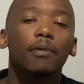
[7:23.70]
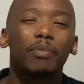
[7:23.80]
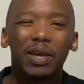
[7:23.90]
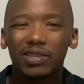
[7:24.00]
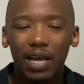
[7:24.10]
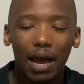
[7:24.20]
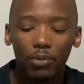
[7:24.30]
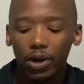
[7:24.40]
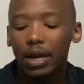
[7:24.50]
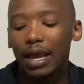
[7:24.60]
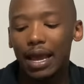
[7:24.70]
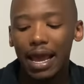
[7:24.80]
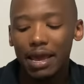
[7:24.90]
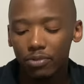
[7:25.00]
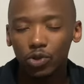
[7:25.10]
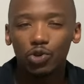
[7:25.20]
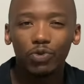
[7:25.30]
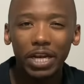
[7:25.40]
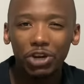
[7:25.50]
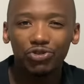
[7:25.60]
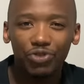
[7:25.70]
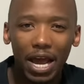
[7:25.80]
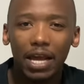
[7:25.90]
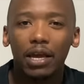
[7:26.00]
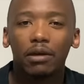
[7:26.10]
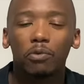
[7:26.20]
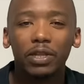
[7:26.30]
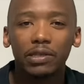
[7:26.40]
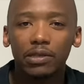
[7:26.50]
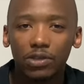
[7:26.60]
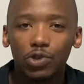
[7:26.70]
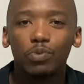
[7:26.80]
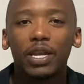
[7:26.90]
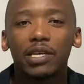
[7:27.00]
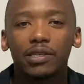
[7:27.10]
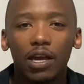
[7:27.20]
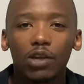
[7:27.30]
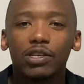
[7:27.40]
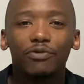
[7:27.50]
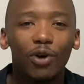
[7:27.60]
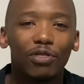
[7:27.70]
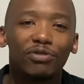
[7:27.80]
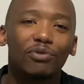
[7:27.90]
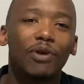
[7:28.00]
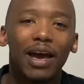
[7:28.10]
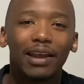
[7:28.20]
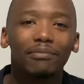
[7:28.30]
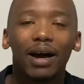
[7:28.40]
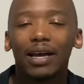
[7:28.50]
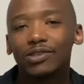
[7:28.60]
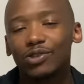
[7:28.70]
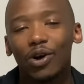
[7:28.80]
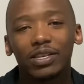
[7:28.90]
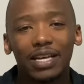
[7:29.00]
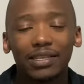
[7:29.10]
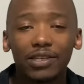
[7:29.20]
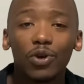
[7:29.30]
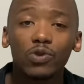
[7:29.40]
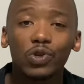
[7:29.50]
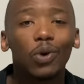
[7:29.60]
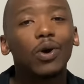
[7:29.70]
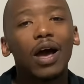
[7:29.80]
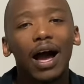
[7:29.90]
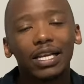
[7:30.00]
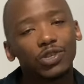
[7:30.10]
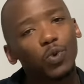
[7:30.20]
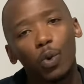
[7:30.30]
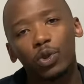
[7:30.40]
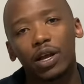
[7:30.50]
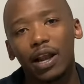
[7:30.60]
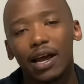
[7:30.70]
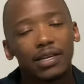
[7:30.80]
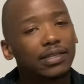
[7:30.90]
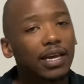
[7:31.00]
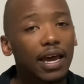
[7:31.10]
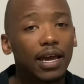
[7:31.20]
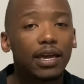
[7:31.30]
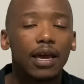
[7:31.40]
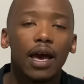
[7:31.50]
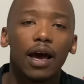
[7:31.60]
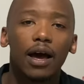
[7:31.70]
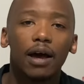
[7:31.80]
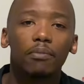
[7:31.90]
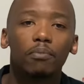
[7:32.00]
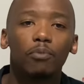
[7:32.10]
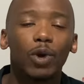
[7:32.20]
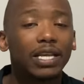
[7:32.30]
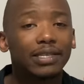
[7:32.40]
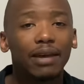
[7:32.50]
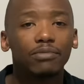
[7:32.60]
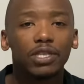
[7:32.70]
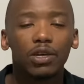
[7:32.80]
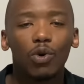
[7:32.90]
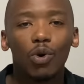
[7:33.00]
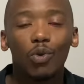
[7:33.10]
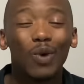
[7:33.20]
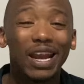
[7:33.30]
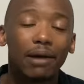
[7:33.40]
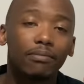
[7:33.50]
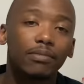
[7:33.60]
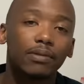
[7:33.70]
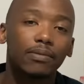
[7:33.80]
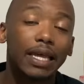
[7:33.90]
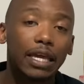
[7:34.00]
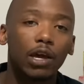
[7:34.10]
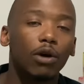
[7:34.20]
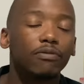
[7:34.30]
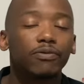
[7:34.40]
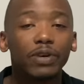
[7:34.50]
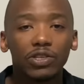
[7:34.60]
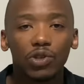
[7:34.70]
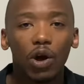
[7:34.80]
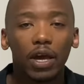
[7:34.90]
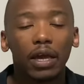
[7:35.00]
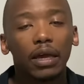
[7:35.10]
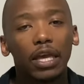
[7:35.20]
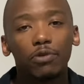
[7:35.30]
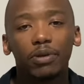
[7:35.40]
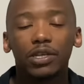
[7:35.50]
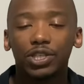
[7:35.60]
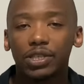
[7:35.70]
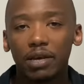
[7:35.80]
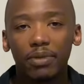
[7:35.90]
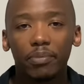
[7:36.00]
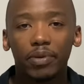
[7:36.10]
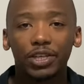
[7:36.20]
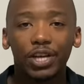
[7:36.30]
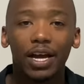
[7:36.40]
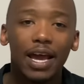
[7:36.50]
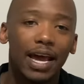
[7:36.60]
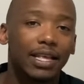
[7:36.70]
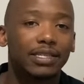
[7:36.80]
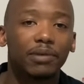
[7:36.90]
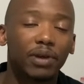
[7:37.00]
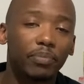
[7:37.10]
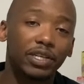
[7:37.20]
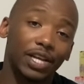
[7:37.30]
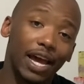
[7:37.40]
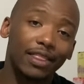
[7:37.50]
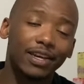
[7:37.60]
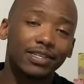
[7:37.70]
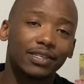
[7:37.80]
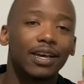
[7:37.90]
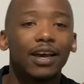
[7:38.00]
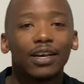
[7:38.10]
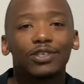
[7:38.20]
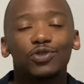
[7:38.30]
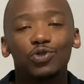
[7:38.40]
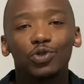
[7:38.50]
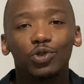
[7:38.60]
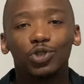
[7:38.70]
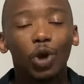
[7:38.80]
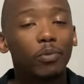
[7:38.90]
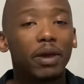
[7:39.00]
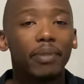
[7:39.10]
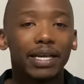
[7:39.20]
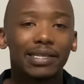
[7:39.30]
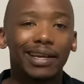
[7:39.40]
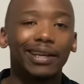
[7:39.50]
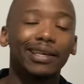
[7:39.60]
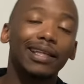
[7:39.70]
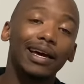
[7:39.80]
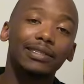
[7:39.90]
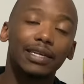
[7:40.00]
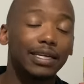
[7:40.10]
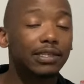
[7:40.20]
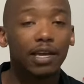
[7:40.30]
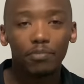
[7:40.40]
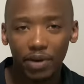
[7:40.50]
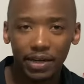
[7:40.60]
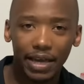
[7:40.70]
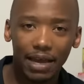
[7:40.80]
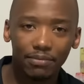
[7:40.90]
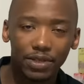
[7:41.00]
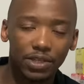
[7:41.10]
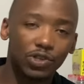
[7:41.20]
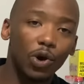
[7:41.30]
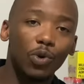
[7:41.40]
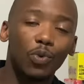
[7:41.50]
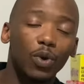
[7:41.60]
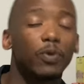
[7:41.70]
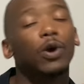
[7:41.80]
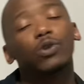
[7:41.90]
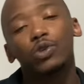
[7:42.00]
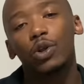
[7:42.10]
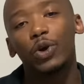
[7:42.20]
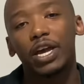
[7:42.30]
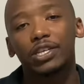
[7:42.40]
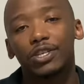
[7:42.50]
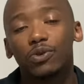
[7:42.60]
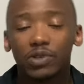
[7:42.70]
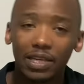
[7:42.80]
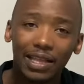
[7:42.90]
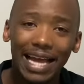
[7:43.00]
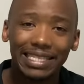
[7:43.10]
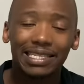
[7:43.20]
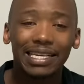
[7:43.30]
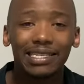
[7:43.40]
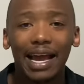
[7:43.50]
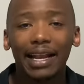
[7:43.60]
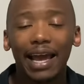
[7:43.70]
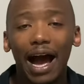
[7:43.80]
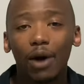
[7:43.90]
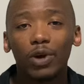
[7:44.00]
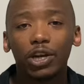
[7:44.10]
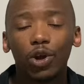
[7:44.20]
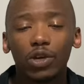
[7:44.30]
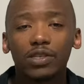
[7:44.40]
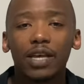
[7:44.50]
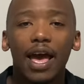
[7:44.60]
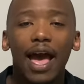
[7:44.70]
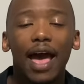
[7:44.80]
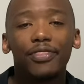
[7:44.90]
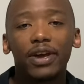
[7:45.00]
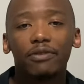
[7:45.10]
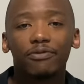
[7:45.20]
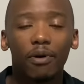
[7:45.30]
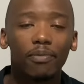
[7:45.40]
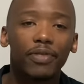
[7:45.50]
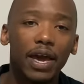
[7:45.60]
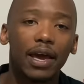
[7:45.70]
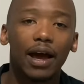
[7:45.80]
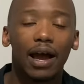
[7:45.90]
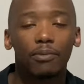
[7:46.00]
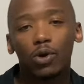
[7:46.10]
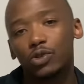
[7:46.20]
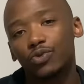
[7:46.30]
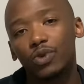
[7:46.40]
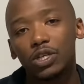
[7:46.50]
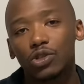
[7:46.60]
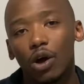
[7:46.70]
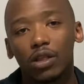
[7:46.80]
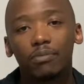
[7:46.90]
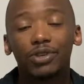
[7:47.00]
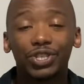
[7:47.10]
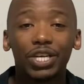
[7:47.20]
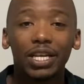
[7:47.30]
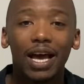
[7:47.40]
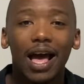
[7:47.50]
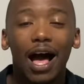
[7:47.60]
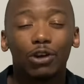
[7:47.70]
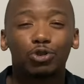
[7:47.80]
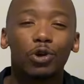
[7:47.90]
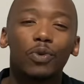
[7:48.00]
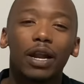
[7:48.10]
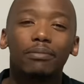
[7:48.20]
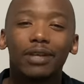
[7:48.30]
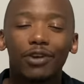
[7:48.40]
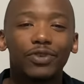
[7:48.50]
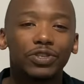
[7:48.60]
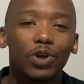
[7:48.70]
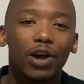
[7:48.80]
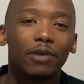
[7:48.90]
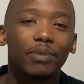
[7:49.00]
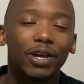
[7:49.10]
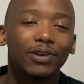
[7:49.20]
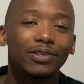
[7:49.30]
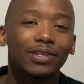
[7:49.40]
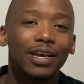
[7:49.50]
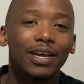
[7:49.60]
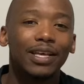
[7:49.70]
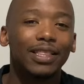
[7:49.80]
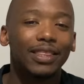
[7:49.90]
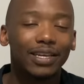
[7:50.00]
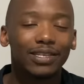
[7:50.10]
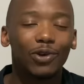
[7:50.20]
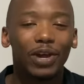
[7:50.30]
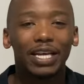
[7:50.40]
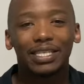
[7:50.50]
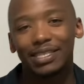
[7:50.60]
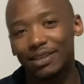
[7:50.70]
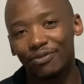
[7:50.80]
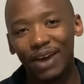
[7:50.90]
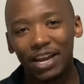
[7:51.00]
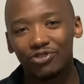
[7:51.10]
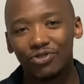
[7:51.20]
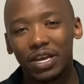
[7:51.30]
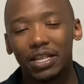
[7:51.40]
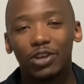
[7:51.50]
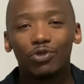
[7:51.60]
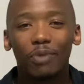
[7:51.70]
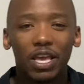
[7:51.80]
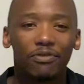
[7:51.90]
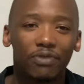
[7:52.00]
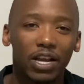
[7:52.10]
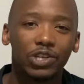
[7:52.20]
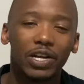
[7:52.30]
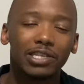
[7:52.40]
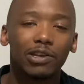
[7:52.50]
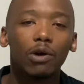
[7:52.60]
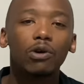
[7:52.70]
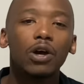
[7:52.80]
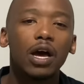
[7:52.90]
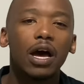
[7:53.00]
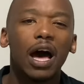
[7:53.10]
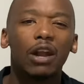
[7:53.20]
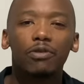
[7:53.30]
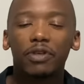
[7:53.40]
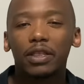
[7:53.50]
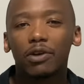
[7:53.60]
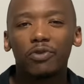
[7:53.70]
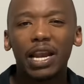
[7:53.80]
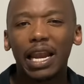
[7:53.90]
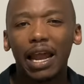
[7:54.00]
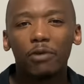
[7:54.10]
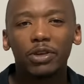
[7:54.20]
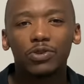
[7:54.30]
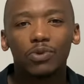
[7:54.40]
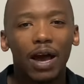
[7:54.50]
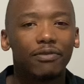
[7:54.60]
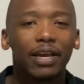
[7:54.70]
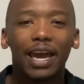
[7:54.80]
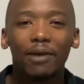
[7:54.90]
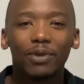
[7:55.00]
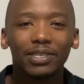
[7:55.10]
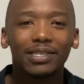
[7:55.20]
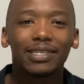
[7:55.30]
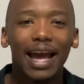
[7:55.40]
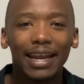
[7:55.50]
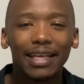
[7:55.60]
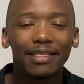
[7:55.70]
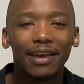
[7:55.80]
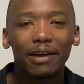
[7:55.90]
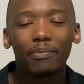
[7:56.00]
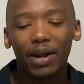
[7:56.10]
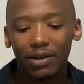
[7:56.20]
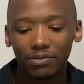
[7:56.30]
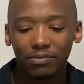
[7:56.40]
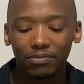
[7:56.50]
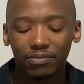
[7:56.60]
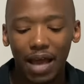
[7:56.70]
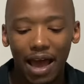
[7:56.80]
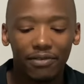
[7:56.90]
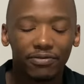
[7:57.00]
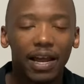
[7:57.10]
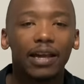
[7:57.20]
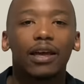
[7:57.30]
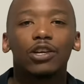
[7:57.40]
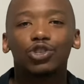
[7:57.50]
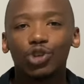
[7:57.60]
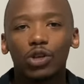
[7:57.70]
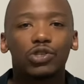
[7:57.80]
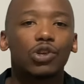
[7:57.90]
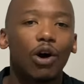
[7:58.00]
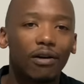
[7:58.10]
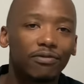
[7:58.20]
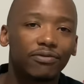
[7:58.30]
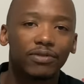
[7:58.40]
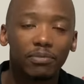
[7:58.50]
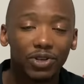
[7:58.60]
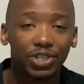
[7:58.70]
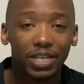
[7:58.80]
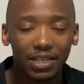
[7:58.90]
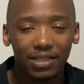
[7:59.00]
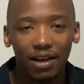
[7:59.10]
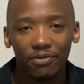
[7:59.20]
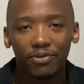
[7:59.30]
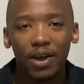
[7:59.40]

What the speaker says: because I'm not able to really track when too many sales have gone through and my stock is at zero. So I just work with the client and say, hey, when it's empty or when I'm thinking of restocking, can you please send me a picture? And they send me a picture like this to show me basically that it's completely empty. So when we go to the location, you'll see that's exactly how it looks. And then from there, I'm going to restock the machine. I'll show you when I'm done restocking, because this location is a factory, they do manufacturing. So I don't think they'll really allow me to have a camera just standing there, but I'll have like shots of the machine itself.